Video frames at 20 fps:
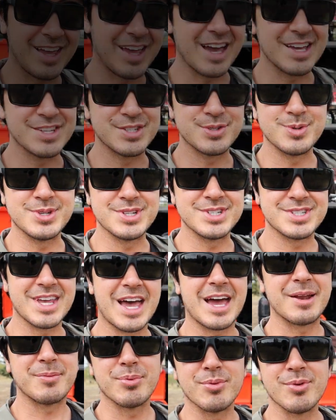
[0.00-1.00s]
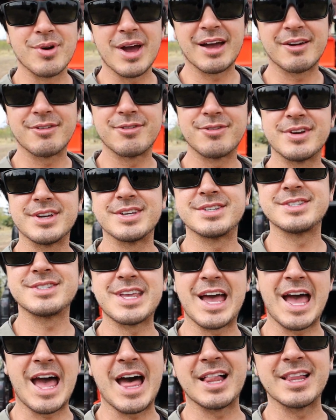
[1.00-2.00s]
Hey guys, so we just had
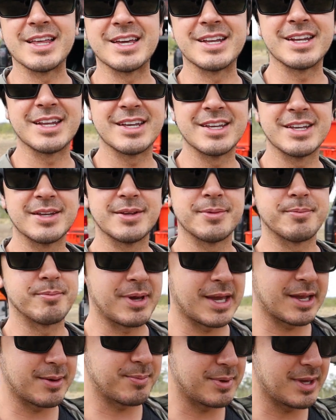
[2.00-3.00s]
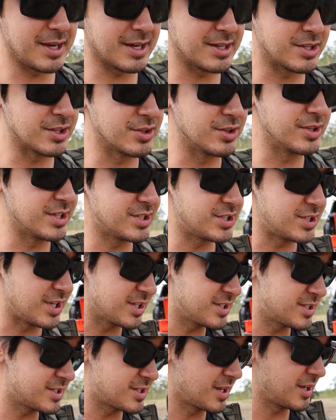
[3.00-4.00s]
breakfast. Talon made me a
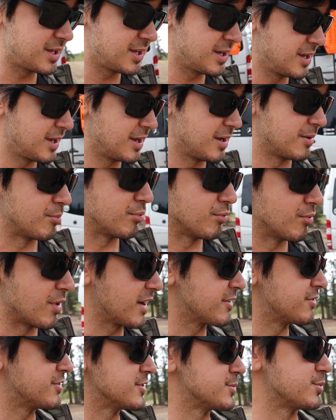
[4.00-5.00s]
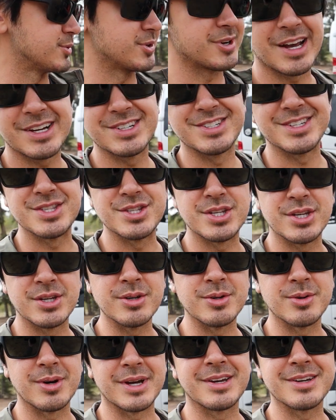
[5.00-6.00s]
delicious breakfast burrito, actually
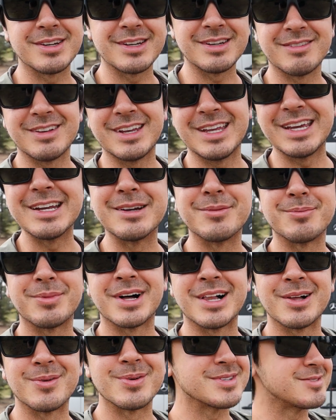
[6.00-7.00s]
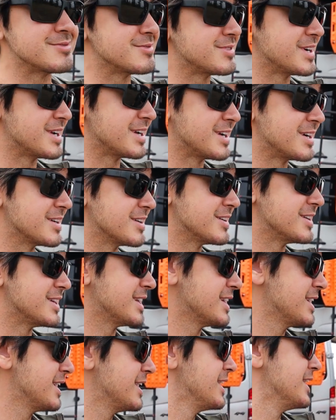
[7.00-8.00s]
two. I couldn't even eat them all, I wasn't very
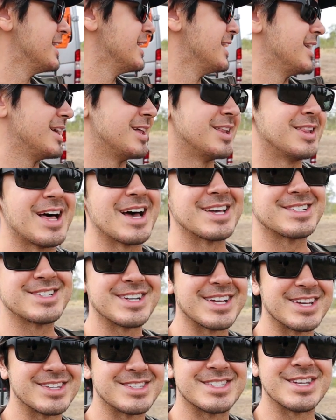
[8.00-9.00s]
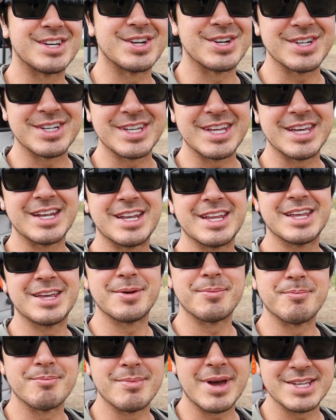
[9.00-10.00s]
hungry. Last night's dinner did
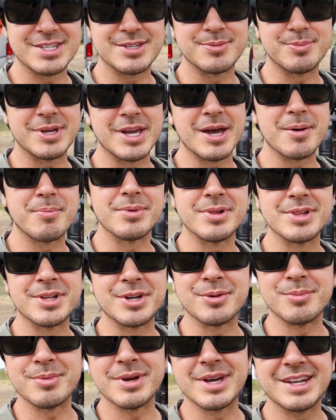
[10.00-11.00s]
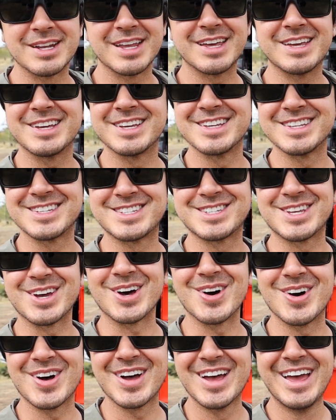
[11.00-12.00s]
mess me up a little bit.
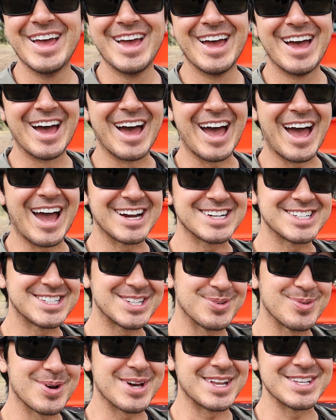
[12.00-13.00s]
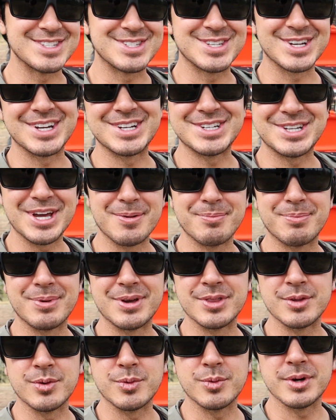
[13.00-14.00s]
So I actually went and took a dump
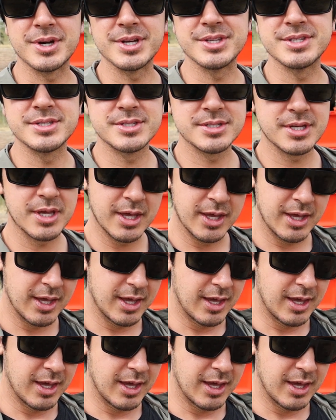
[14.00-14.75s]
in the woods.